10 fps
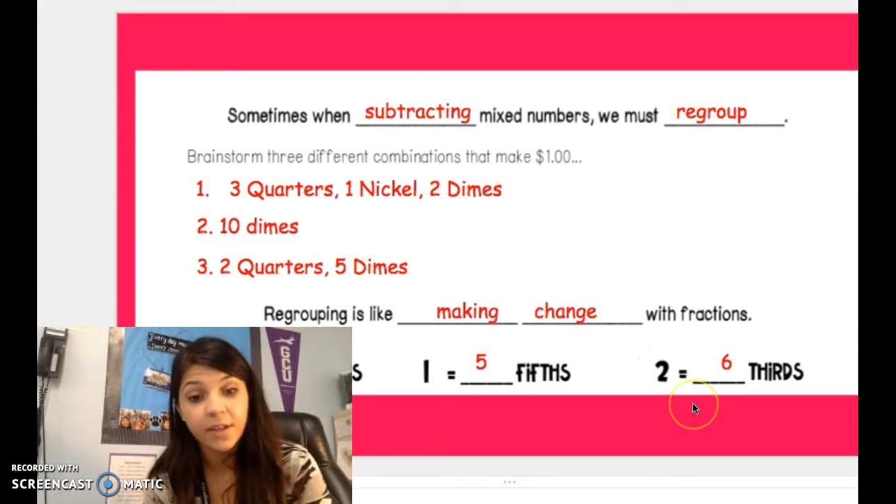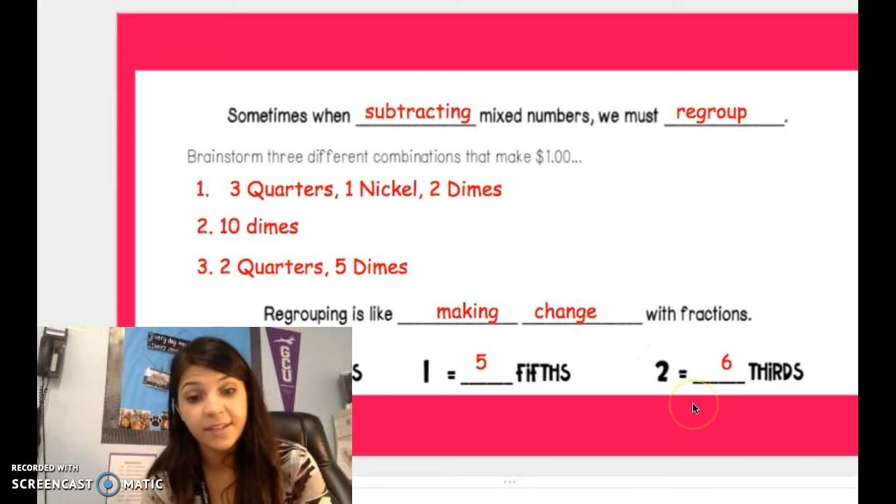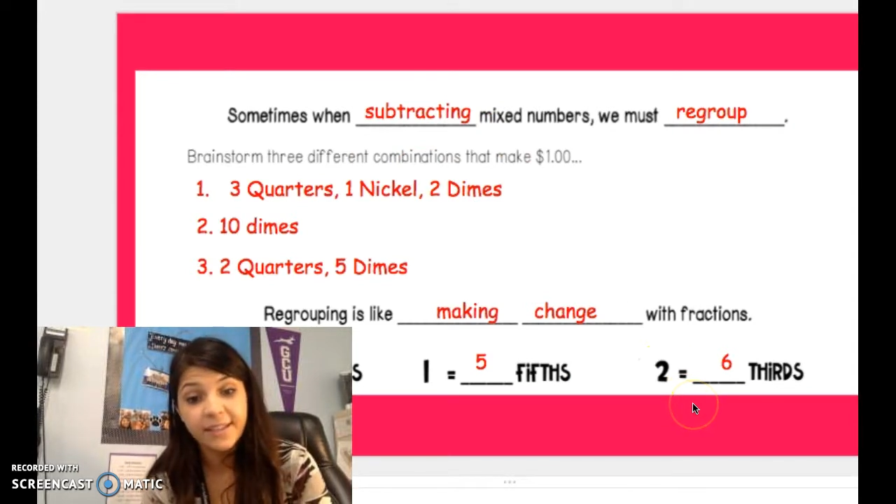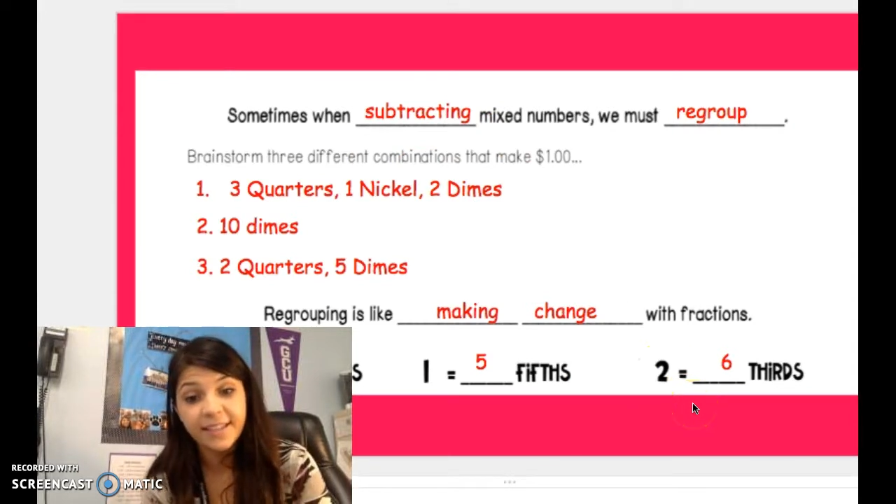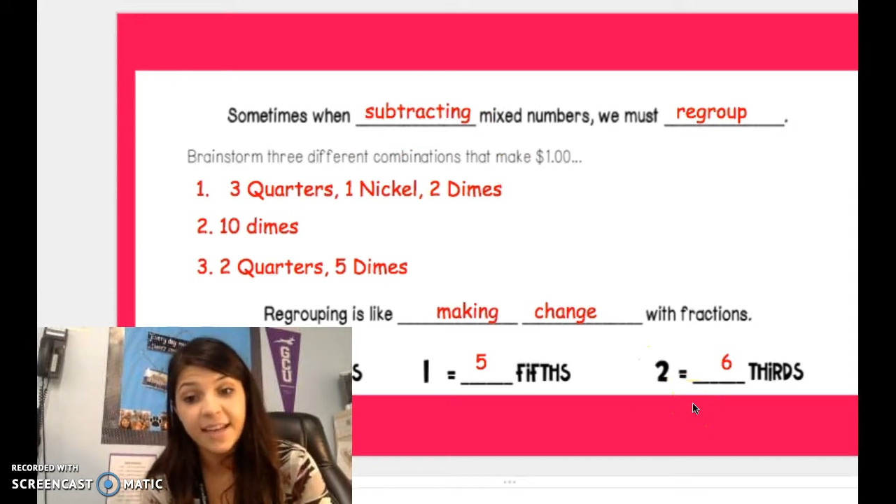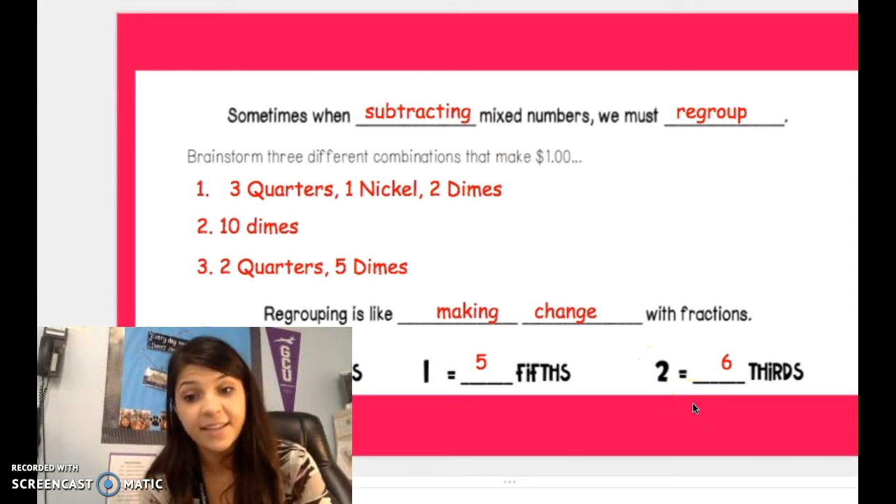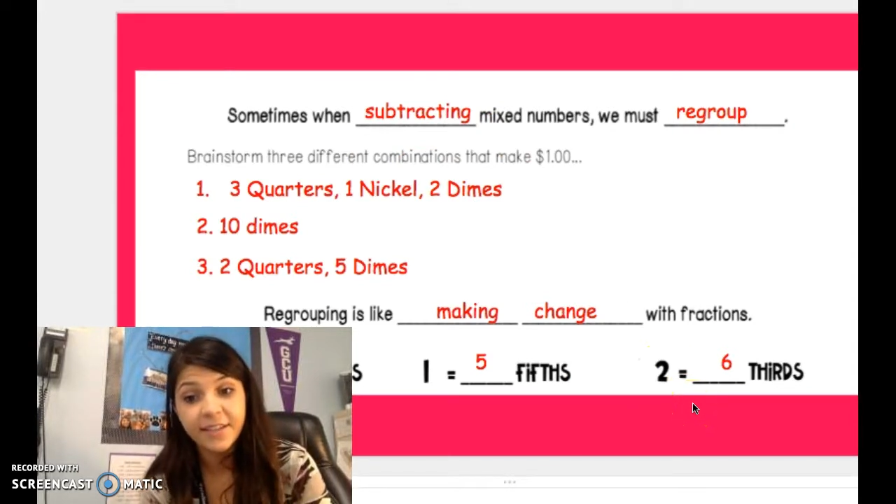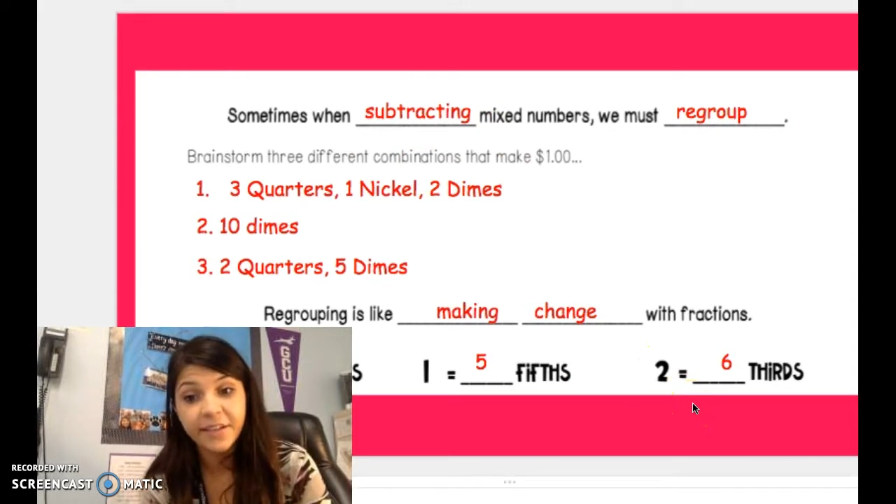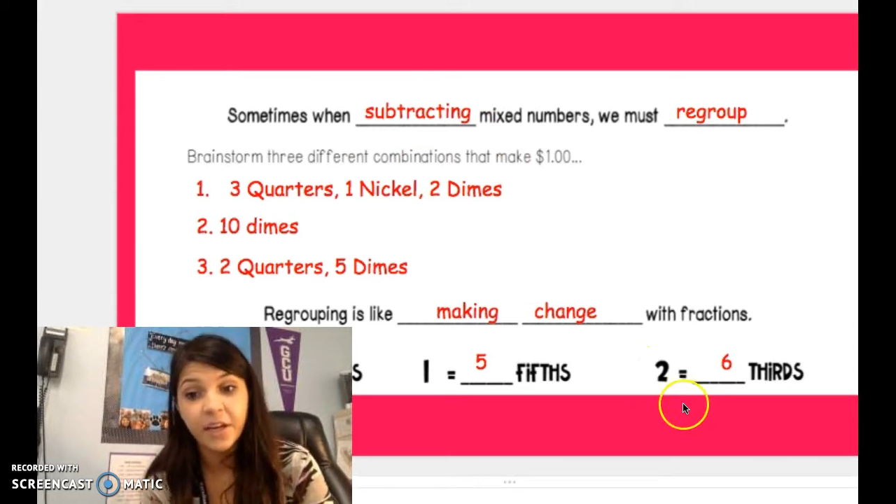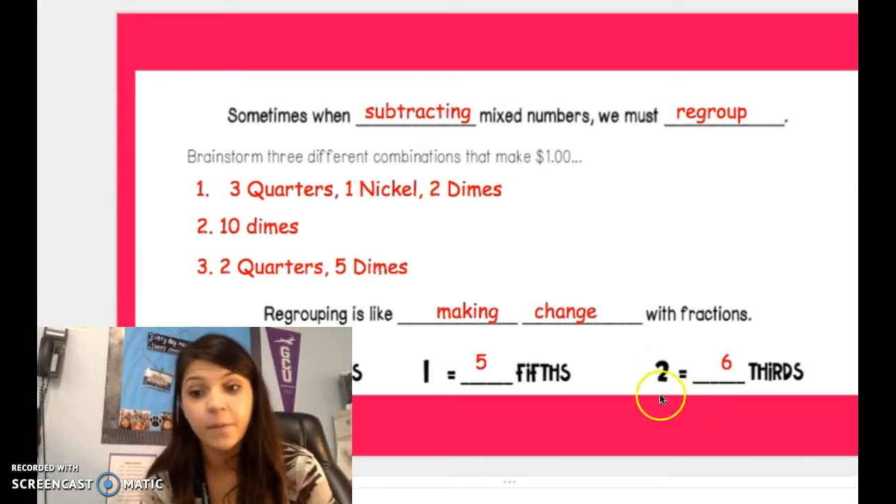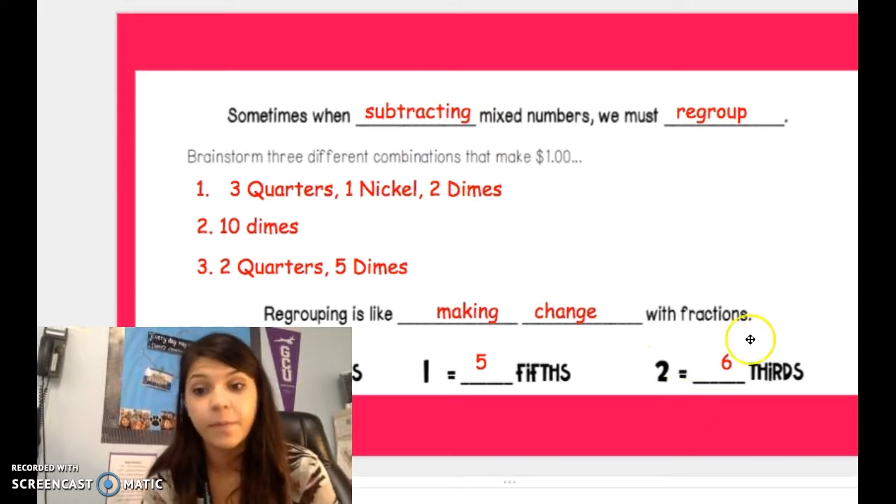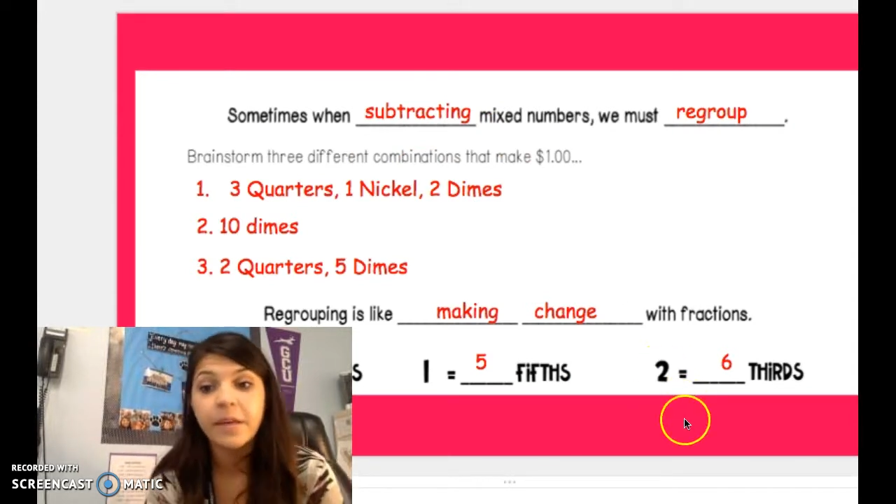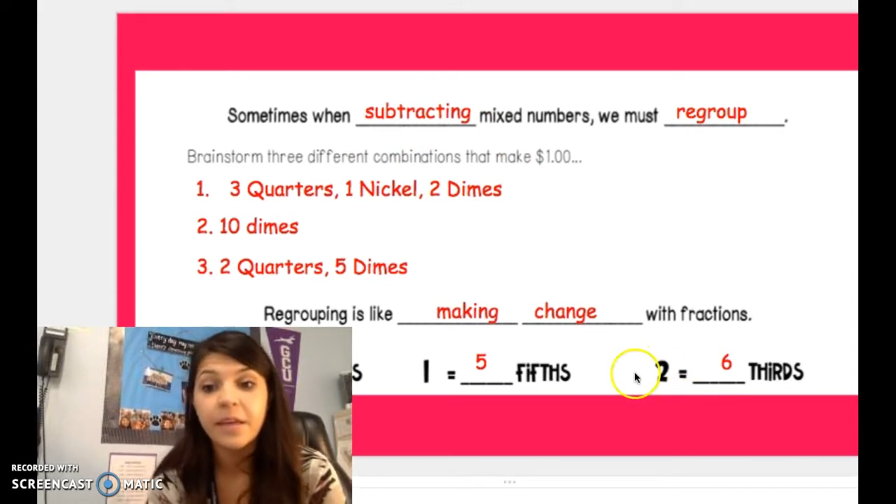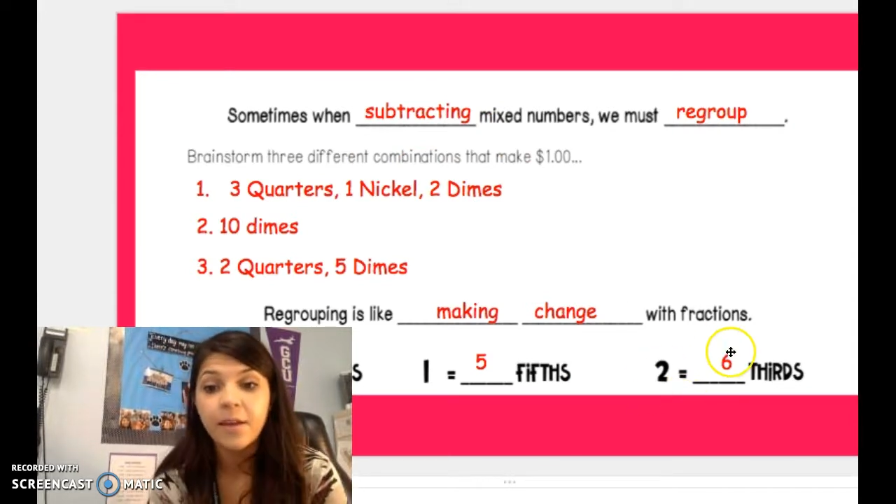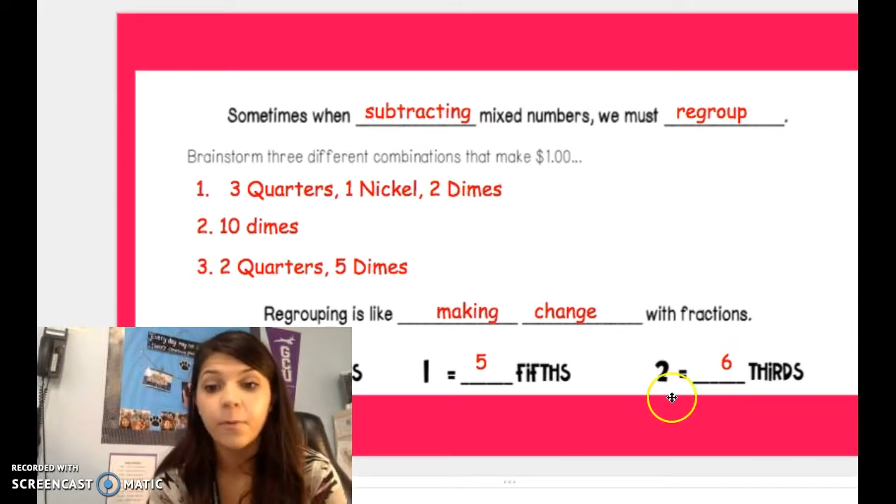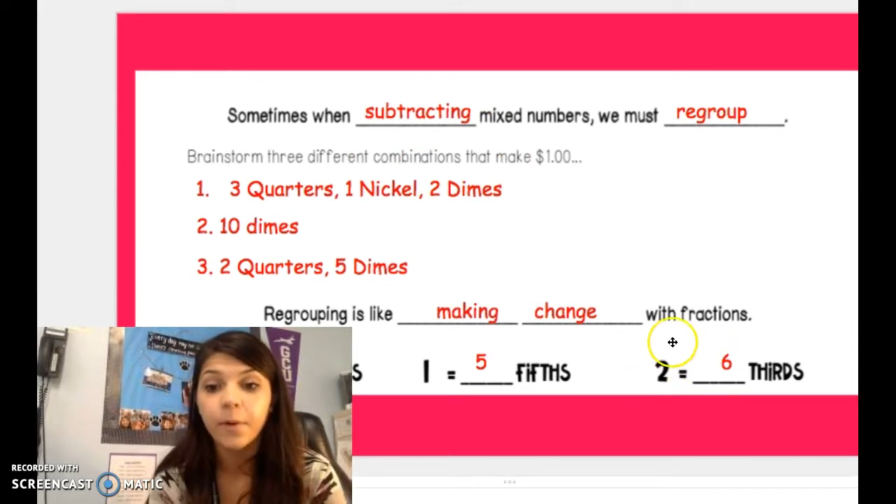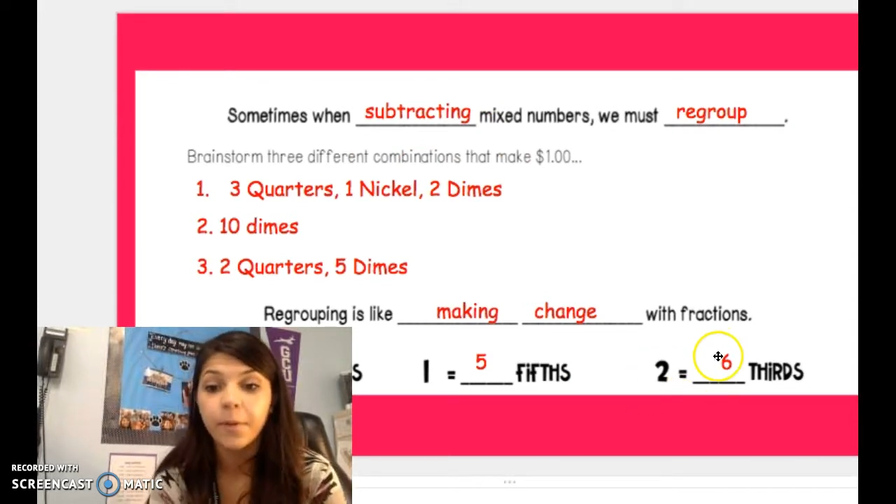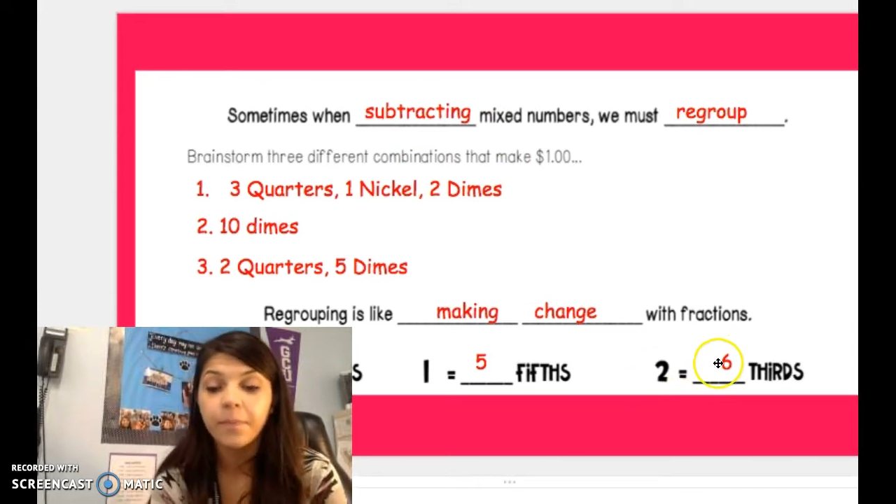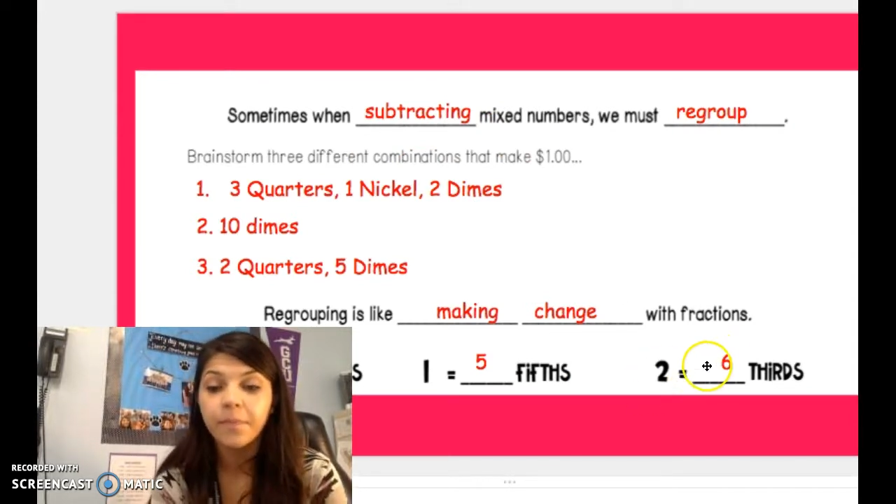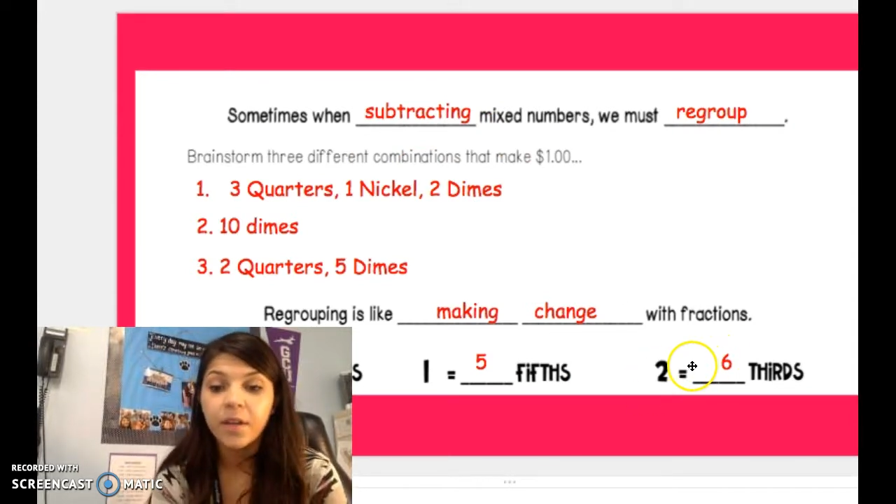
it says it's going to be equal.